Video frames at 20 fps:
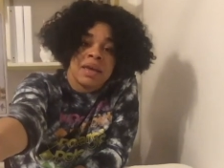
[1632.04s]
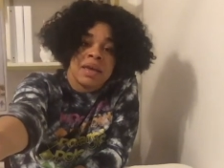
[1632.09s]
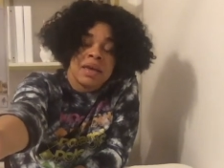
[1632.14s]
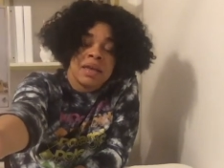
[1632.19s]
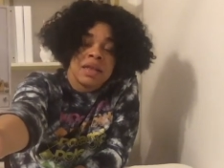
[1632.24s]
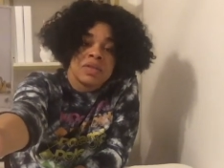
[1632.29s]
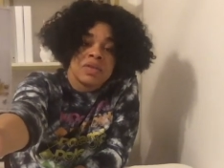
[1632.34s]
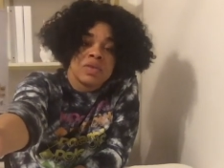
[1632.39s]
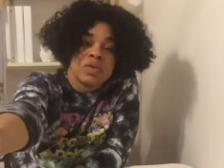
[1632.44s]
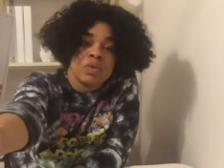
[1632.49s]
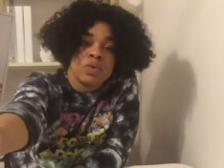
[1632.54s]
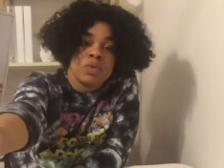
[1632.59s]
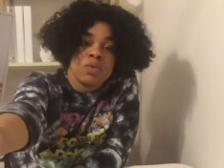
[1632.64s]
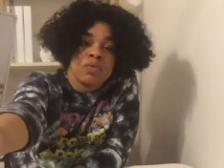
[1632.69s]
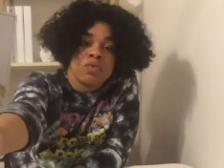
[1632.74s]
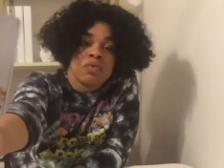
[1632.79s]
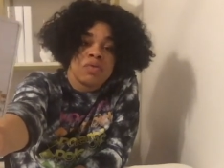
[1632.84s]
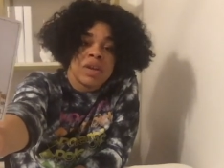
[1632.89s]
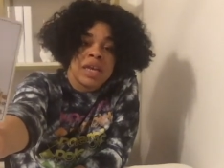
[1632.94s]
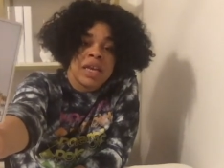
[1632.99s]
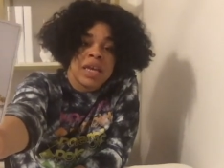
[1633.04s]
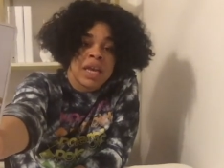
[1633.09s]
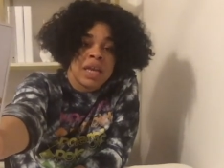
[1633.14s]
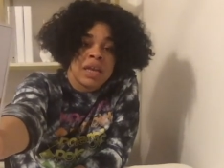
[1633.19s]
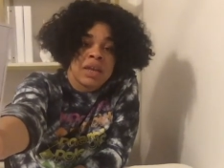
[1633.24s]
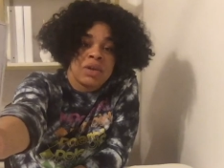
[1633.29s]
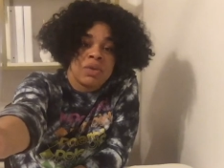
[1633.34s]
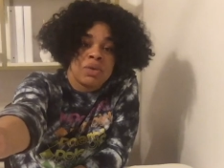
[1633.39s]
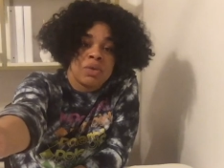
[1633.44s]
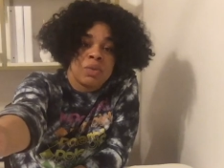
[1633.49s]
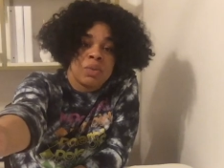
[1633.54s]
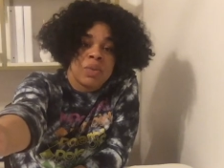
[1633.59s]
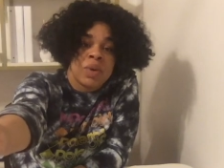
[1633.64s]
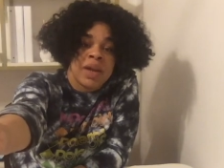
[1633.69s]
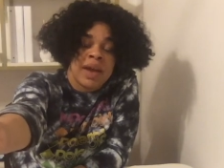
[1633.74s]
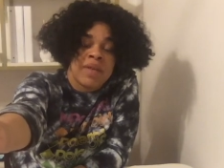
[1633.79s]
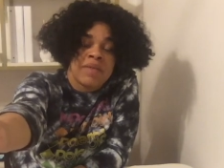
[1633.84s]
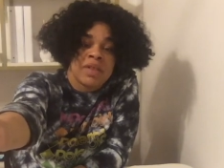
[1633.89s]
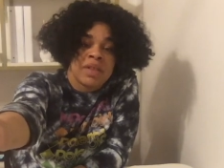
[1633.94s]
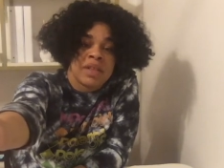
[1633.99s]
to rekindle
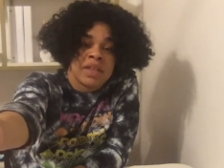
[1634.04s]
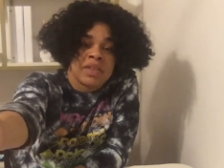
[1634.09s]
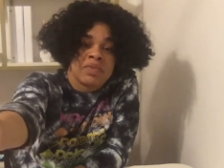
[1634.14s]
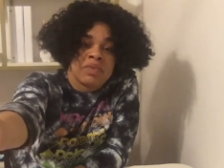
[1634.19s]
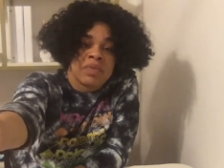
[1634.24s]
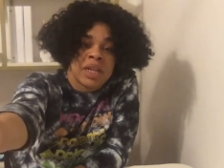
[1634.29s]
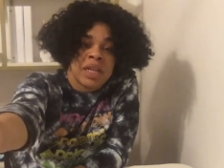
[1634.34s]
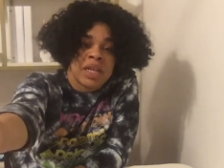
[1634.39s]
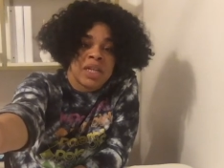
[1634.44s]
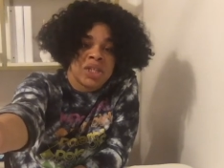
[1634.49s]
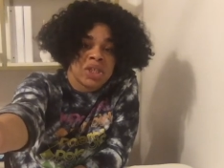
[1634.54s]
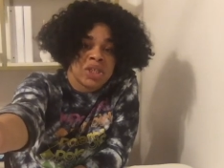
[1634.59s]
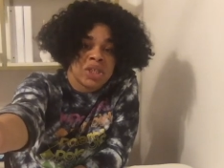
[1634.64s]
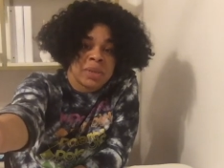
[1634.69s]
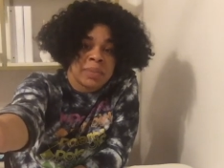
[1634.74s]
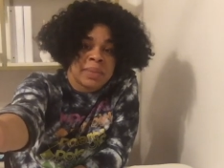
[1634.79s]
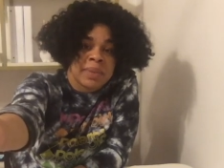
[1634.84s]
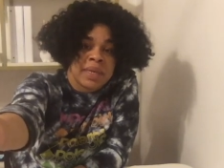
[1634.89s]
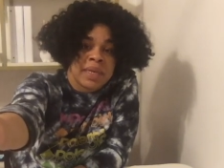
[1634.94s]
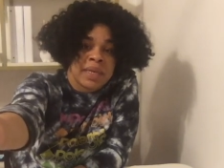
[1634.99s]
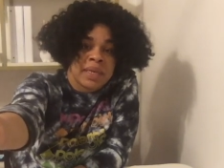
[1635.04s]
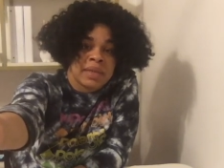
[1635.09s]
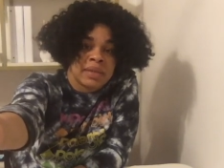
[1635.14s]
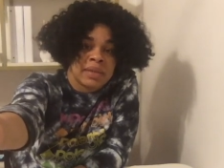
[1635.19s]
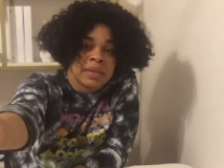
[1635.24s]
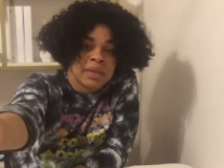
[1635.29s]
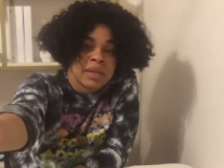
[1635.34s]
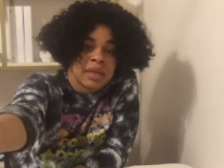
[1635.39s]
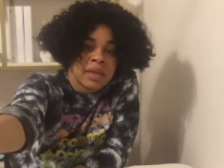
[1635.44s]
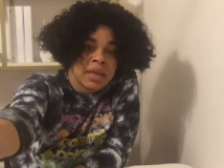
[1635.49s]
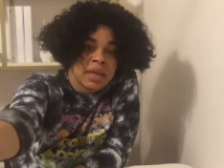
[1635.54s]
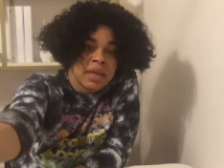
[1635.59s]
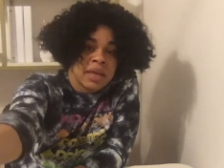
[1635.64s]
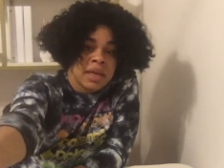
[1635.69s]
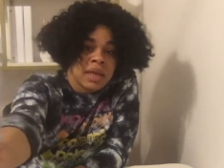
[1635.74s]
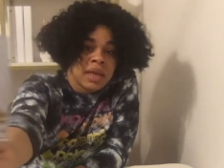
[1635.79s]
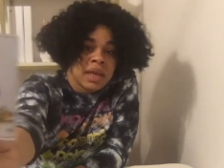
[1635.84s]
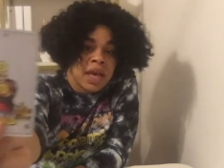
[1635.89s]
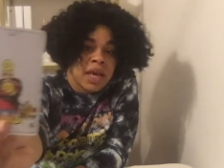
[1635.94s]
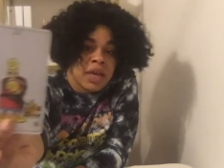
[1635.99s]
whatever this relationship is,
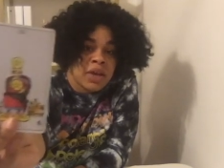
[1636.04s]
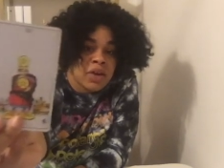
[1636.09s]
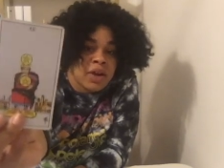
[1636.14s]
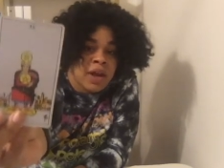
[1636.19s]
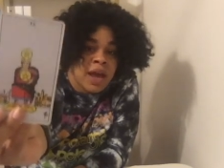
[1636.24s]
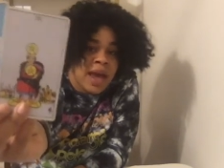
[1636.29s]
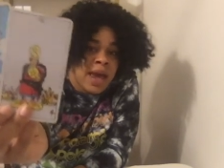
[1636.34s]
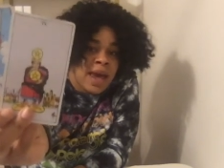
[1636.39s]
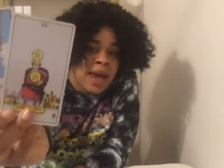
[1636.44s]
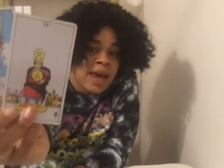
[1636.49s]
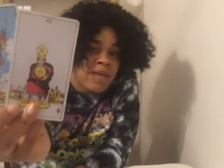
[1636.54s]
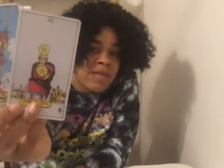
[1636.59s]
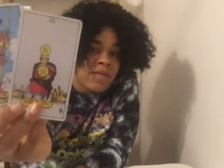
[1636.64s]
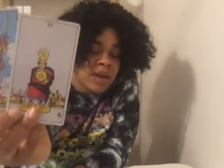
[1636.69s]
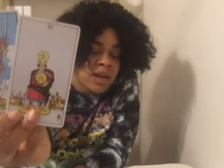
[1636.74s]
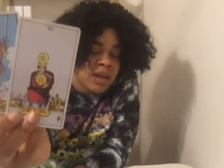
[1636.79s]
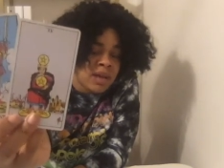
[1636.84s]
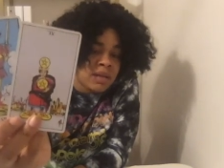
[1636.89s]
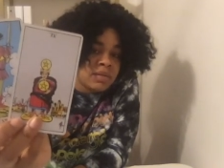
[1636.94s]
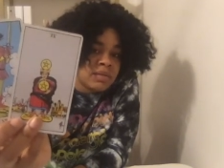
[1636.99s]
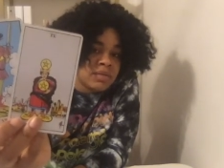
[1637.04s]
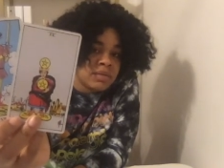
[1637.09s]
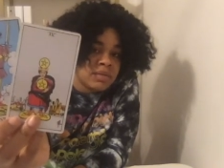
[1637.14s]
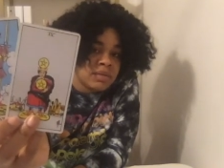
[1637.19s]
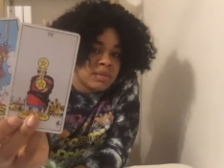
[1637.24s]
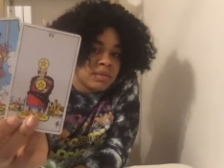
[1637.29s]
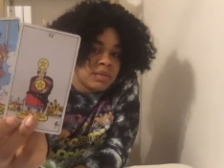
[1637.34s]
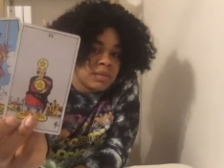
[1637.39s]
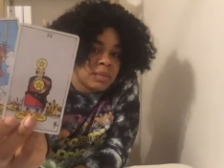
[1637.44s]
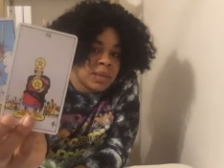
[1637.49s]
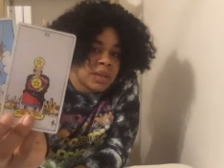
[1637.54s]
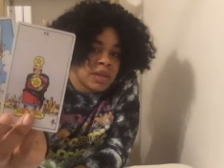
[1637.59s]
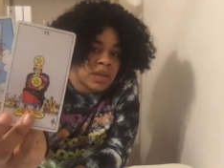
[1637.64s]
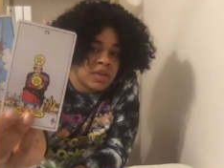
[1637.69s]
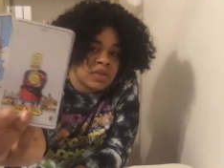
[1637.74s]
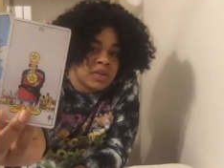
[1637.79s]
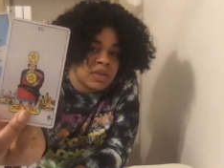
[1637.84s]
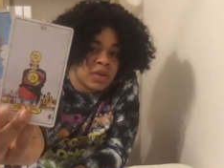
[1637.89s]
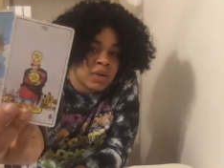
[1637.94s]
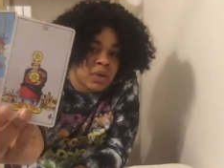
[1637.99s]
and you're not having it, but they're
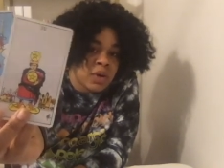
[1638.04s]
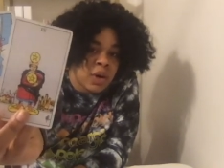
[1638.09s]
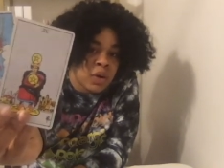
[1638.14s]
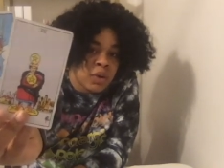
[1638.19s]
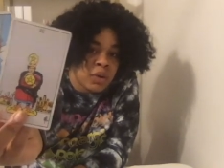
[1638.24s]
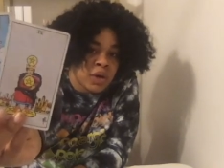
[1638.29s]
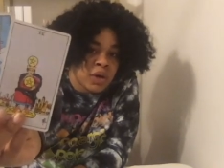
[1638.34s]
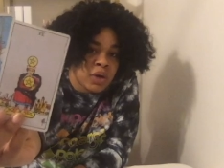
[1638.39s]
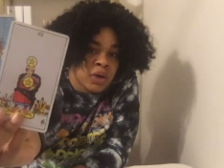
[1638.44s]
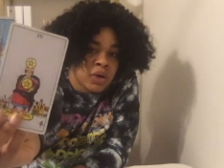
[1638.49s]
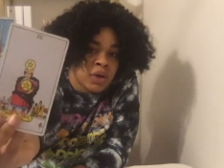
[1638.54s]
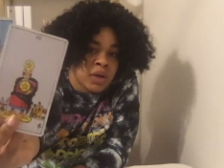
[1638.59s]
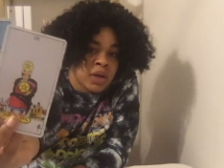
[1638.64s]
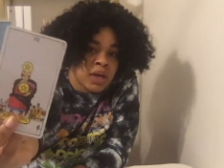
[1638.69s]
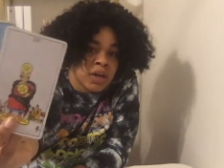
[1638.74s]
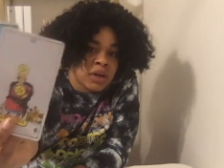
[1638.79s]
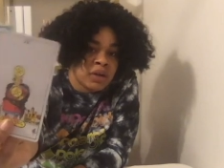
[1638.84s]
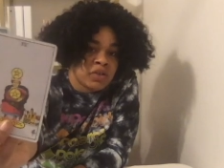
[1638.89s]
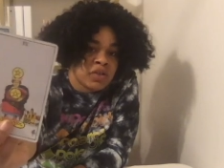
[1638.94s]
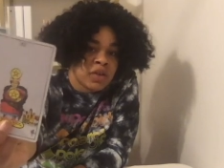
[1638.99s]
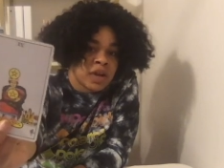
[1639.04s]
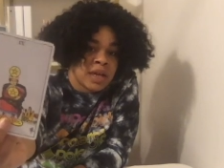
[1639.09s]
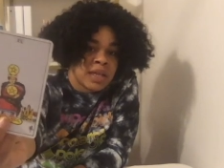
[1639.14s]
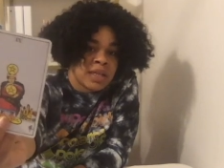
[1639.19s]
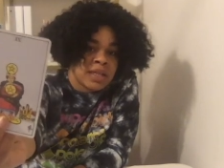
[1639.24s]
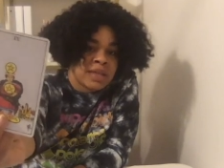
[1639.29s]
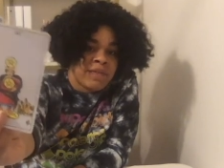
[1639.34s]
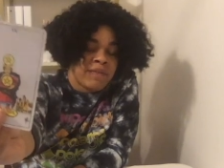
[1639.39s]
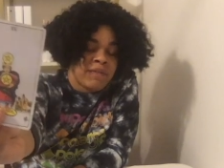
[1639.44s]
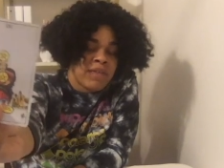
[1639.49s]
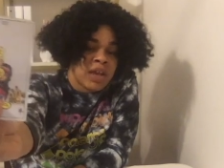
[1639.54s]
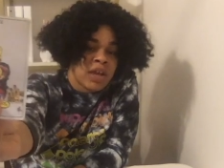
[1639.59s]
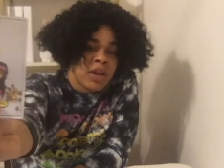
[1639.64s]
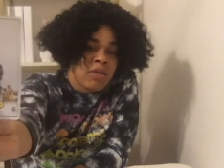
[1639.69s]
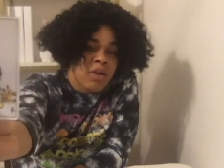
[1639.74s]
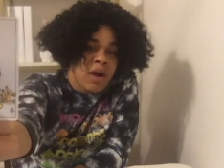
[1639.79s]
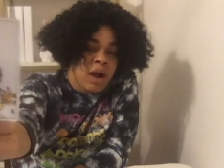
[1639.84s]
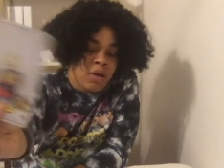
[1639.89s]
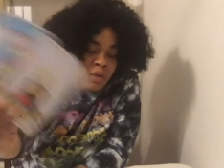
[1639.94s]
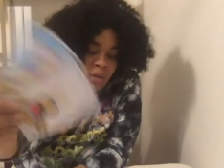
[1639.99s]
still holding on, and they're trying to
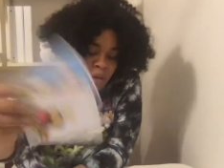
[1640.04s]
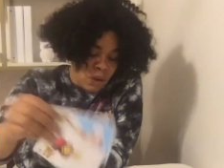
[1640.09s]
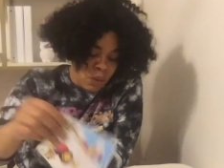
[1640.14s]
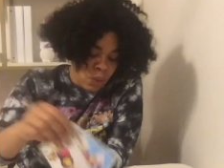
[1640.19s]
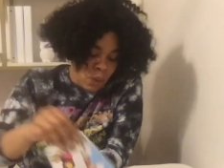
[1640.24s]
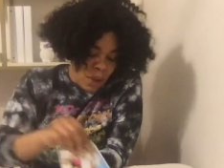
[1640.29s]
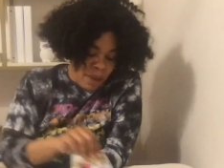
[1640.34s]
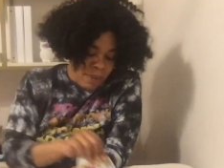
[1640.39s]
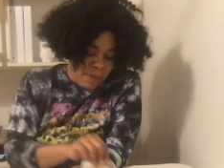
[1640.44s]
figure out a way back